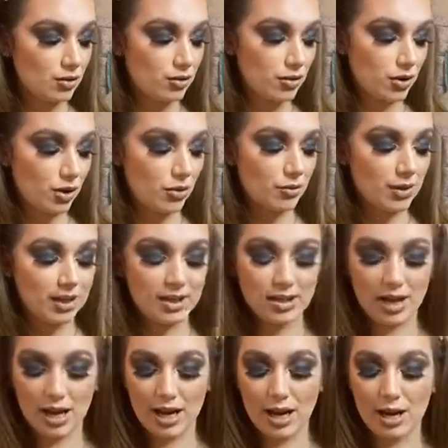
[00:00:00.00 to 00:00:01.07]
So
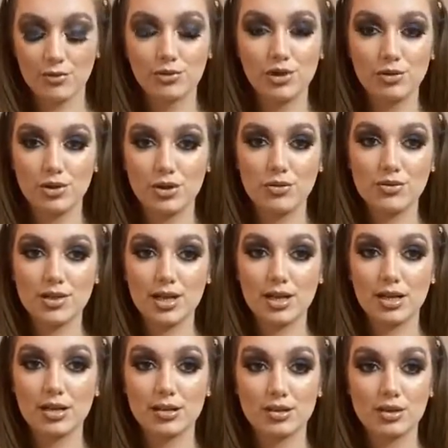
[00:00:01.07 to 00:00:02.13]
yeah, I would use
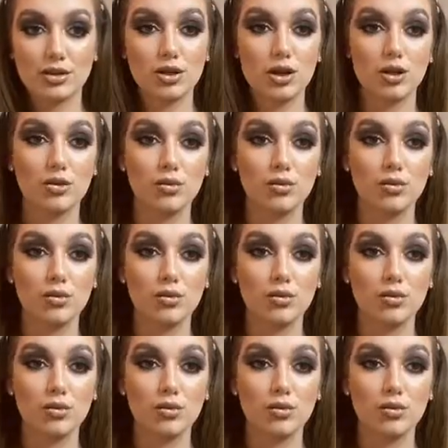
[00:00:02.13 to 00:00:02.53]
this to go